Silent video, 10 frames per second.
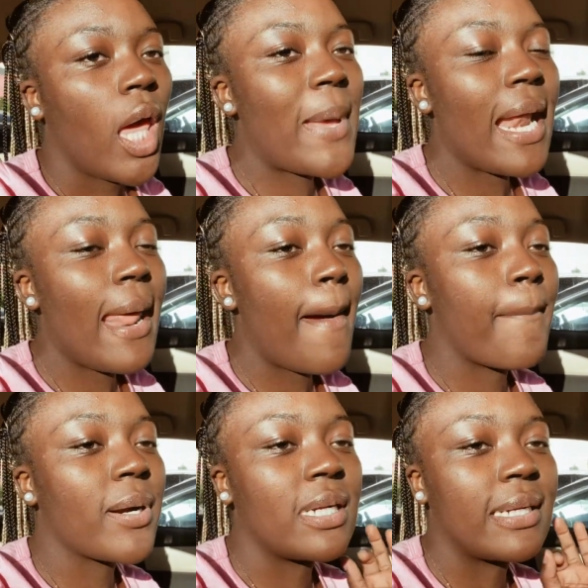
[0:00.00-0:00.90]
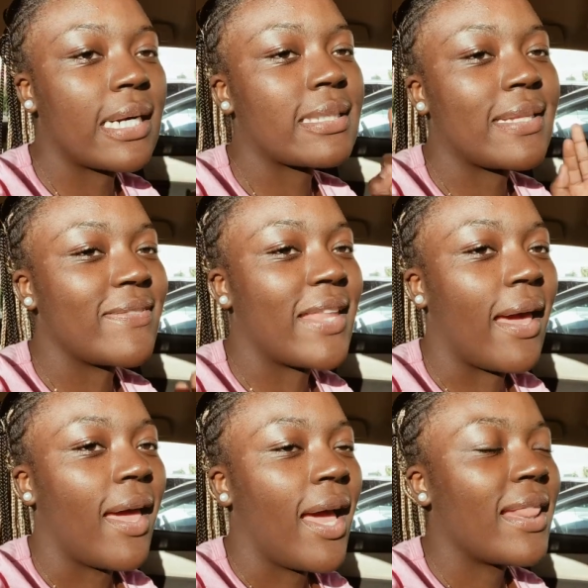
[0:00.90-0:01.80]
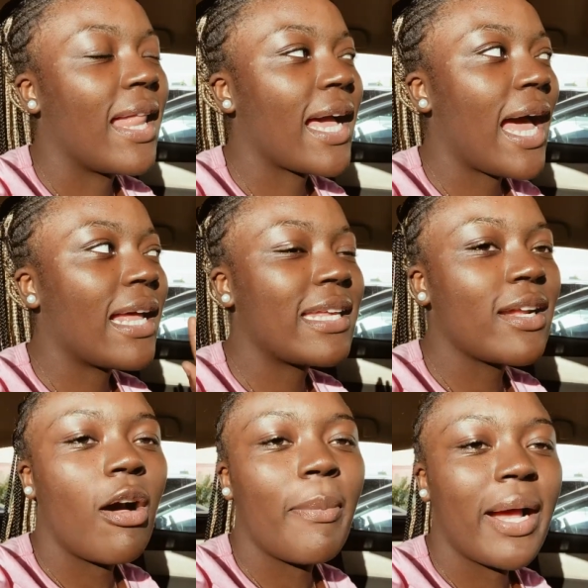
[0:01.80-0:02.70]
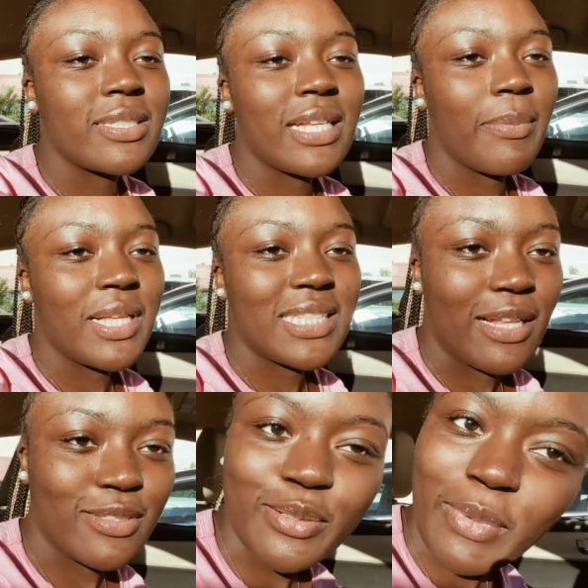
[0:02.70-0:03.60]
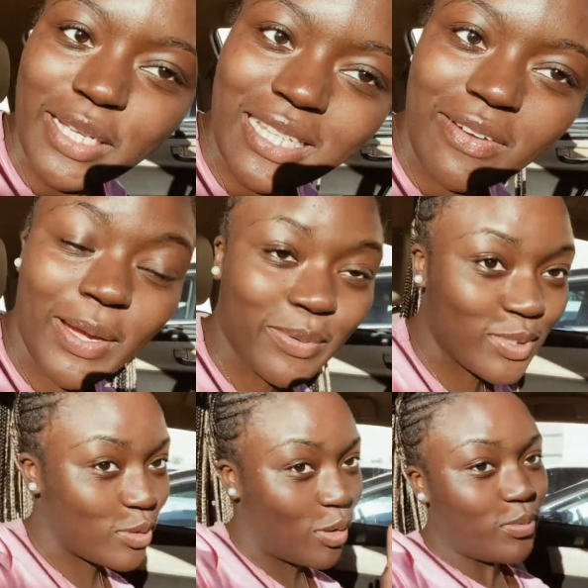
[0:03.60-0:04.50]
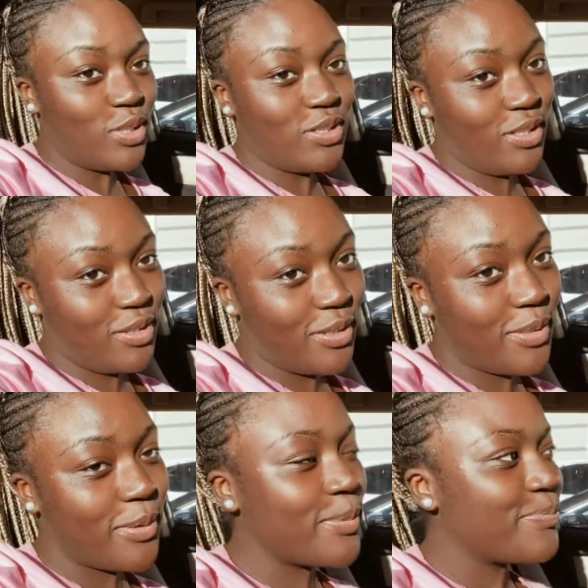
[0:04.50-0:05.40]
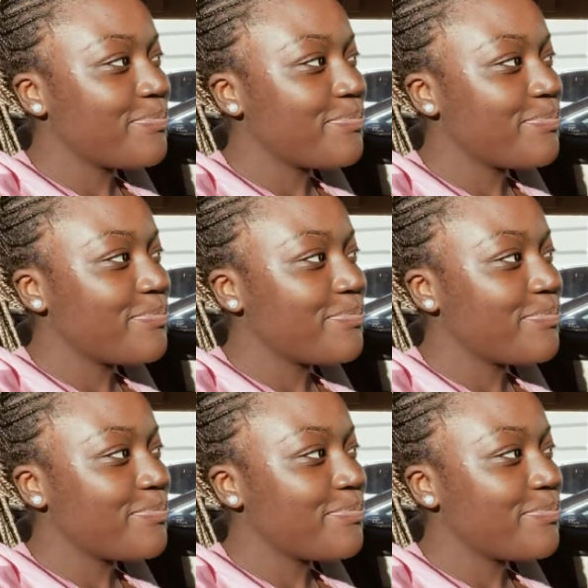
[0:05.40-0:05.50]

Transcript: Been a productive day. Like, I did all my assignments I told myself I was going to do.